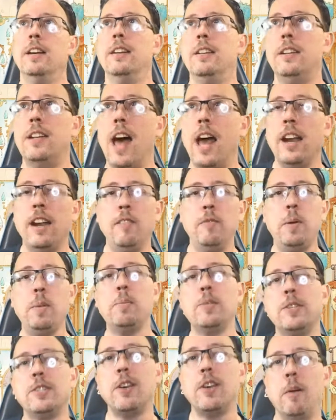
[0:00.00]
enough
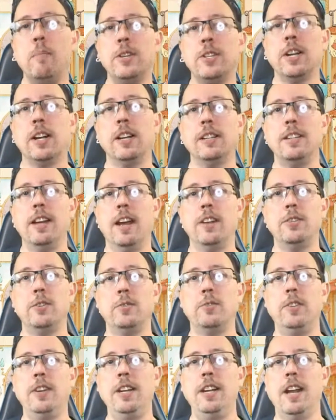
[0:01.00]
people saw Mission
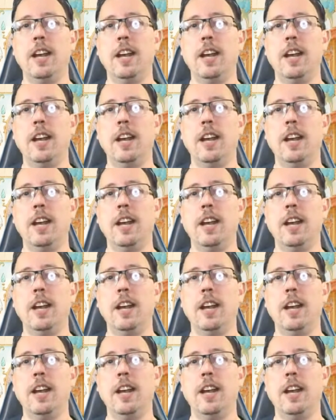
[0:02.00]
Catastrophe,